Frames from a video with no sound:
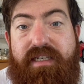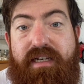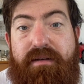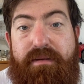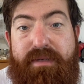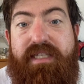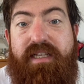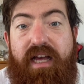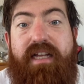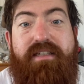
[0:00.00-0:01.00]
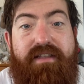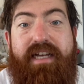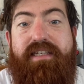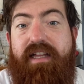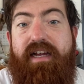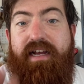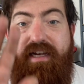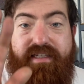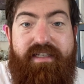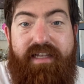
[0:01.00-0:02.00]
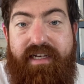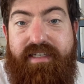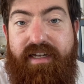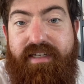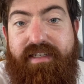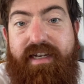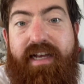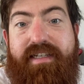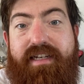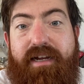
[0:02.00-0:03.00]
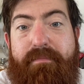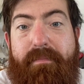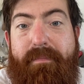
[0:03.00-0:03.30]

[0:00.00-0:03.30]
It means a lot. So thanks a lot, guys. Thanks a lot. See you next time.